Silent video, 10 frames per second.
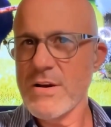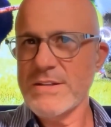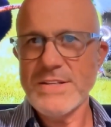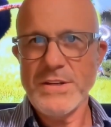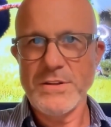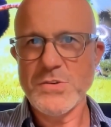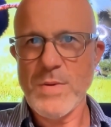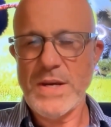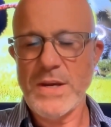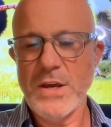until it's ready
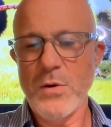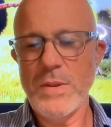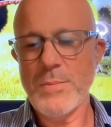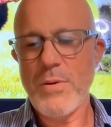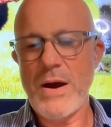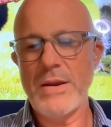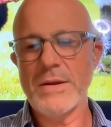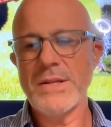to go in the product.